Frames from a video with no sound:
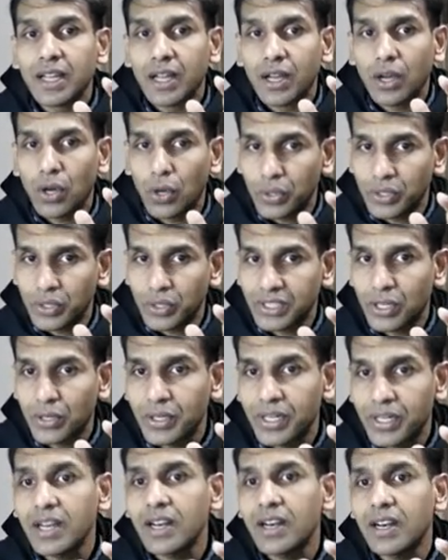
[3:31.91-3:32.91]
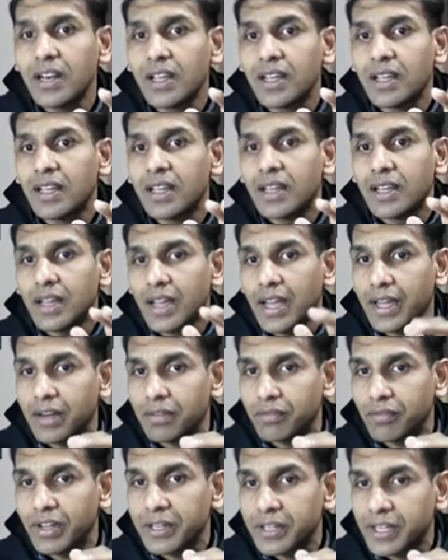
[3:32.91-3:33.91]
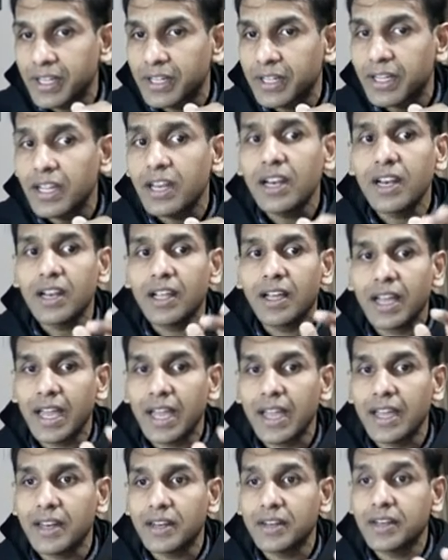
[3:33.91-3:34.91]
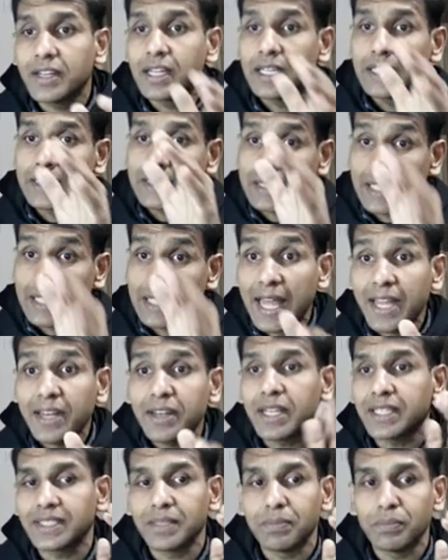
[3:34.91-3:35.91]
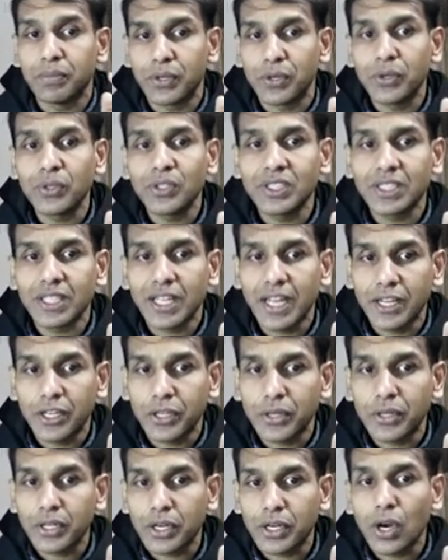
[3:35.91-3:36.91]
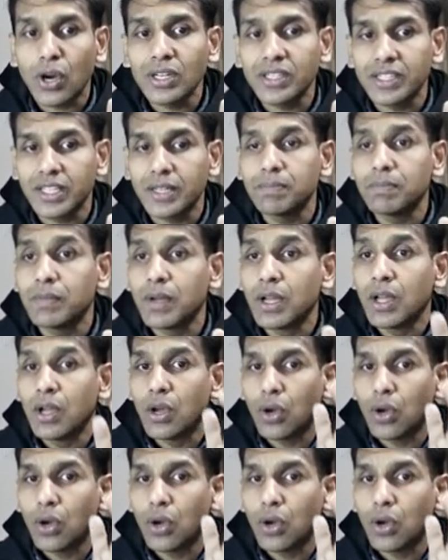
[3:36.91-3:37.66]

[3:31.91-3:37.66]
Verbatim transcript: Horizontal and vertical and slant asymptotes and you have to call them